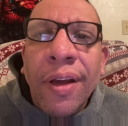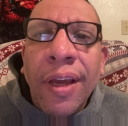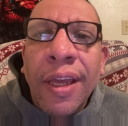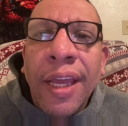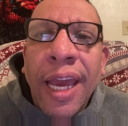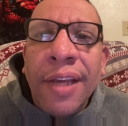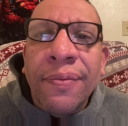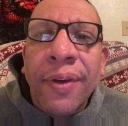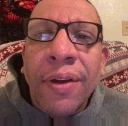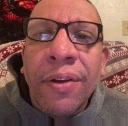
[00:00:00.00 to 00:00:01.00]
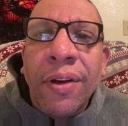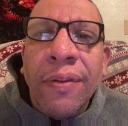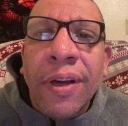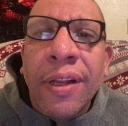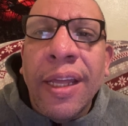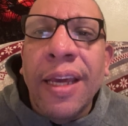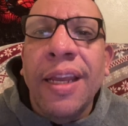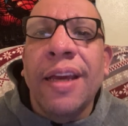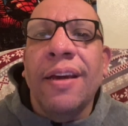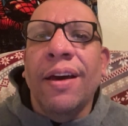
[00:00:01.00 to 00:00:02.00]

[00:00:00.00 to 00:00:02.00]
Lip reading: in Asheville, North Carolina.